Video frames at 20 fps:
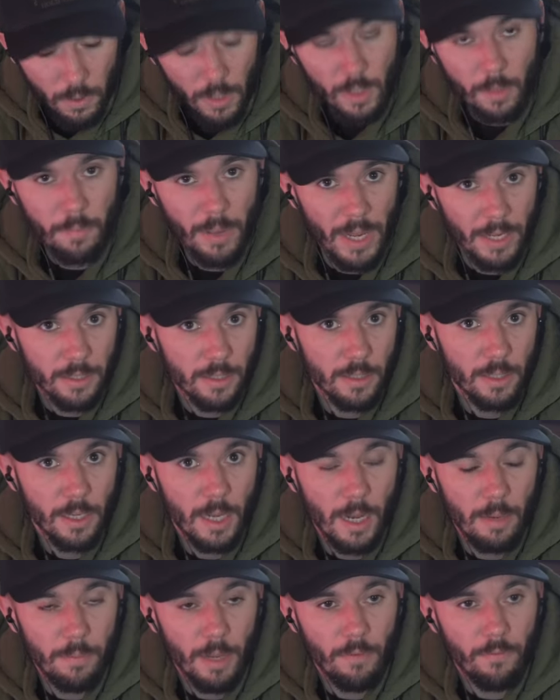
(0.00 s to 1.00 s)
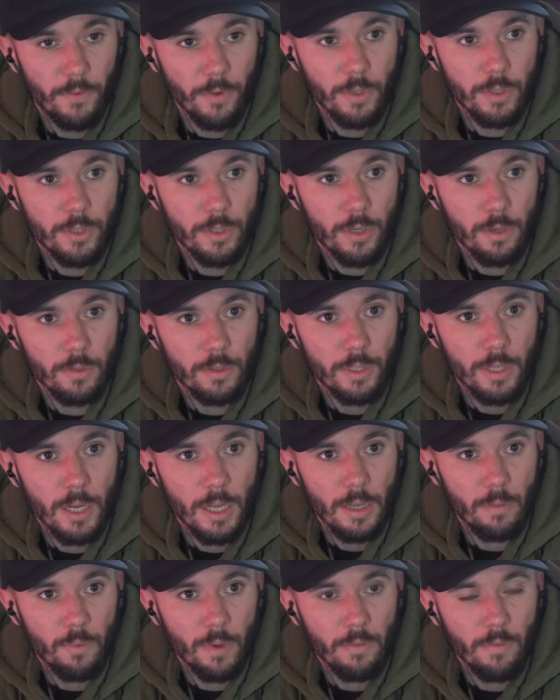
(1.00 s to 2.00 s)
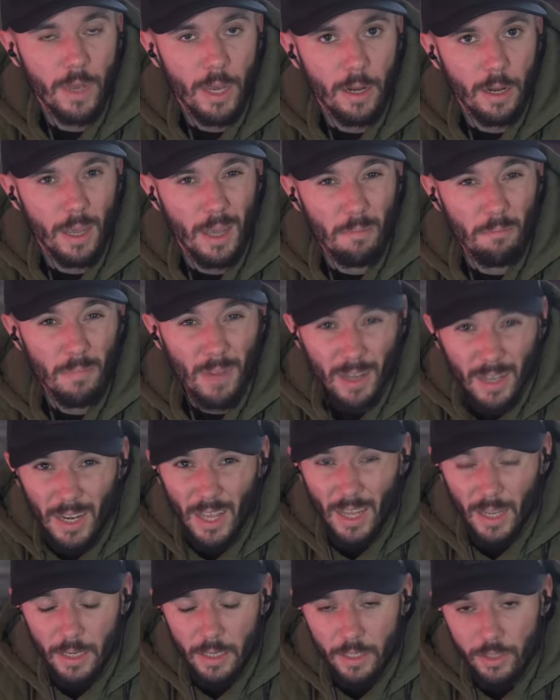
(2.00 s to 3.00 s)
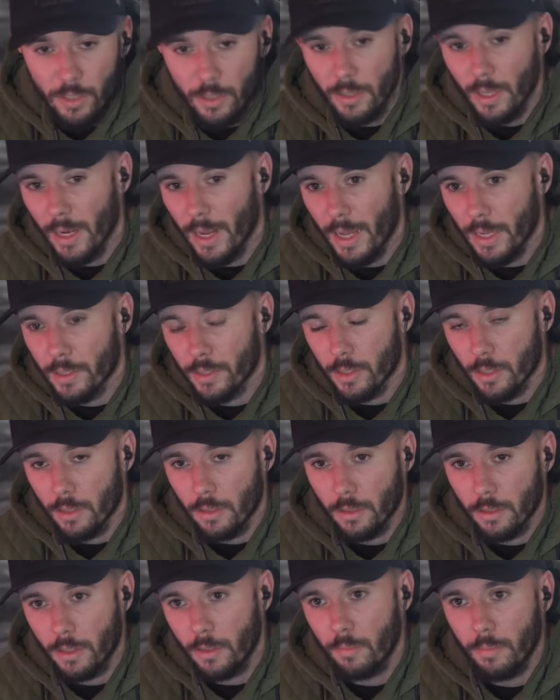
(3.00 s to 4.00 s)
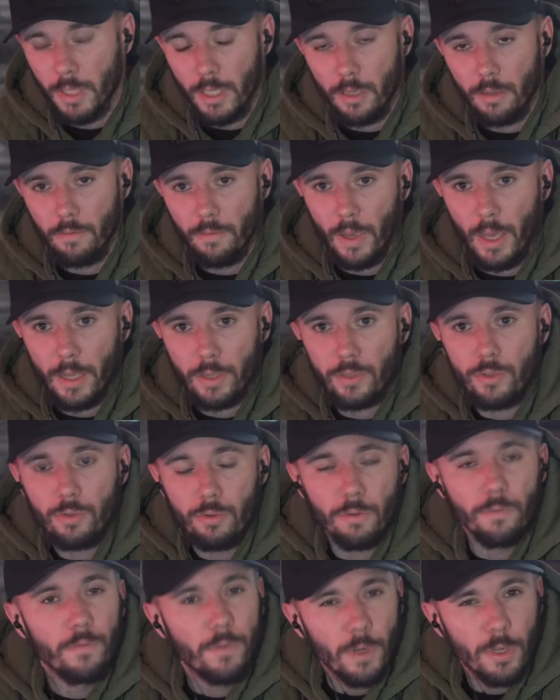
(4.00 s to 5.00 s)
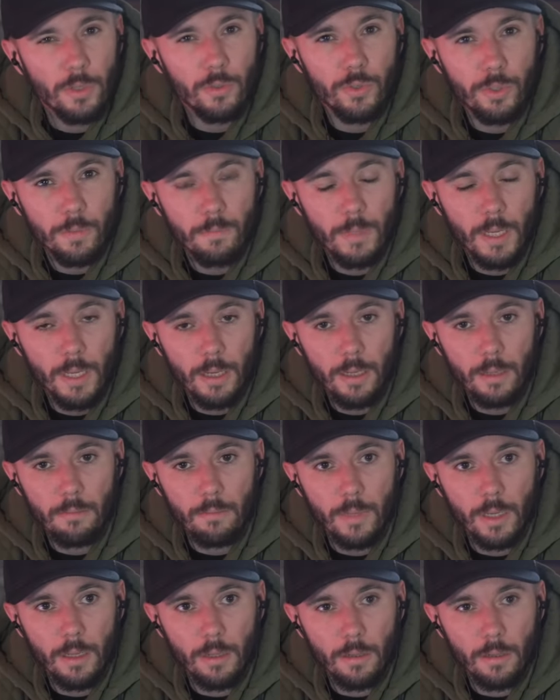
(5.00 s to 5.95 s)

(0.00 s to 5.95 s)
welcome back to the Combat Footage Show. Today we've got a Monday edition that has a little bit of extra footage in it,